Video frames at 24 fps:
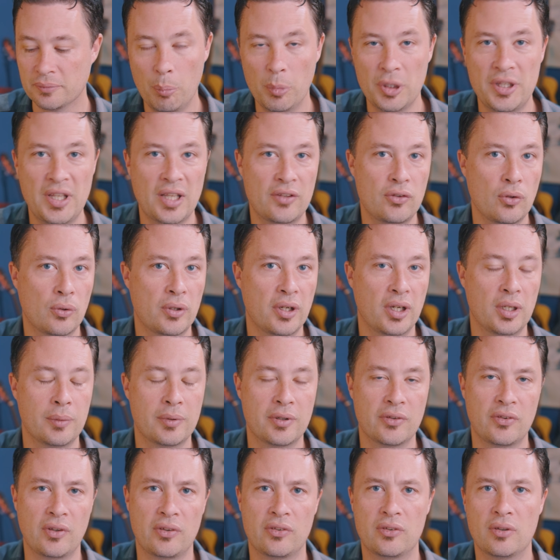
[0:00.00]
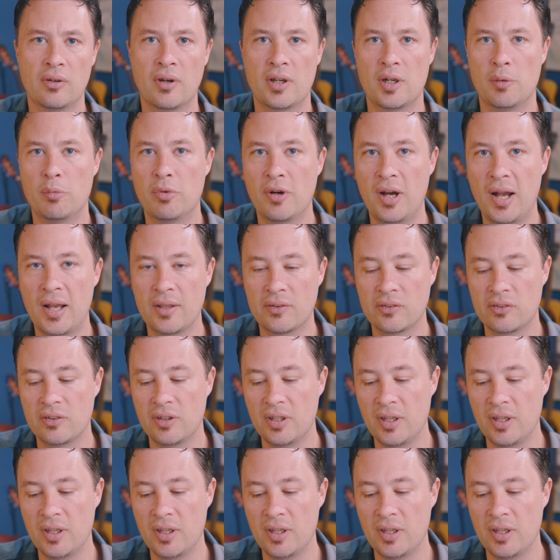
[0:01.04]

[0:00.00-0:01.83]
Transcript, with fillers: But that's okay because I still had a blast.